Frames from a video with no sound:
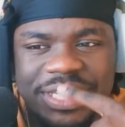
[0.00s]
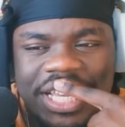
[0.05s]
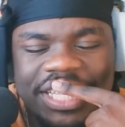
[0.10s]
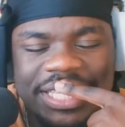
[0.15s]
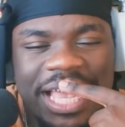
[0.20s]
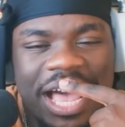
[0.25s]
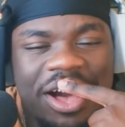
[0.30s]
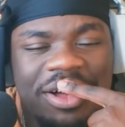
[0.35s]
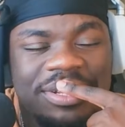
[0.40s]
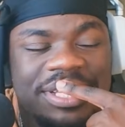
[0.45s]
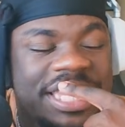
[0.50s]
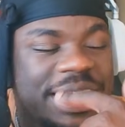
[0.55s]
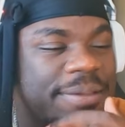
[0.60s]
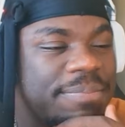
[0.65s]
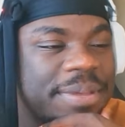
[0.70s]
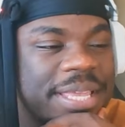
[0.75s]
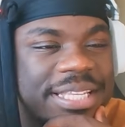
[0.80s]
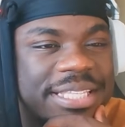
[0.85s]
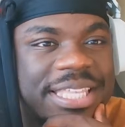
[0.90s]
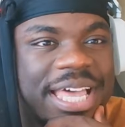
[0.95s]
just how
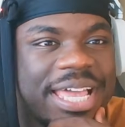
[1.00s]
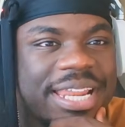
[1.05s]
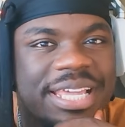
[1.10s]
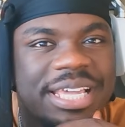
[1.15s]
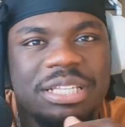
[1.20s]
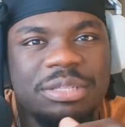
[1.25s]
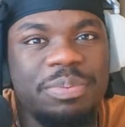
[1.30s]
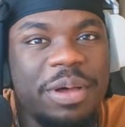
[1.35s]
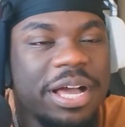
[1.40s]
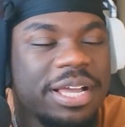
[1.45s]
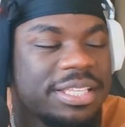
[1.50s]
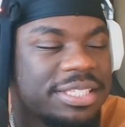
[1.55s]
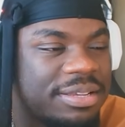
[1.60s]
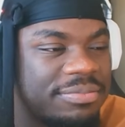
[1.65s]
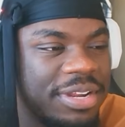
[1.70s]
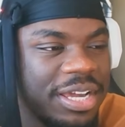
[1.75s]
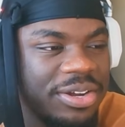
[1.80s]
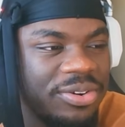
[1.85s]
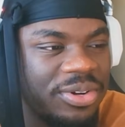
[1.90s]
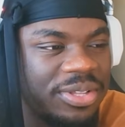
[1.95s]
deep is that nigga's pockets,
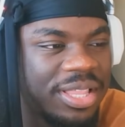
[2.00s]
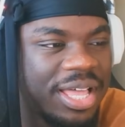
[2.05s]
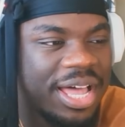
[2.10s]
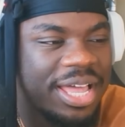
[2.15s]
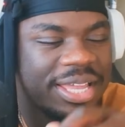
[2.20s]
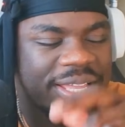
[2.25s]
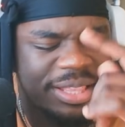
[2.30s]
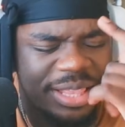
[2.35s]
I'm not gonna lie.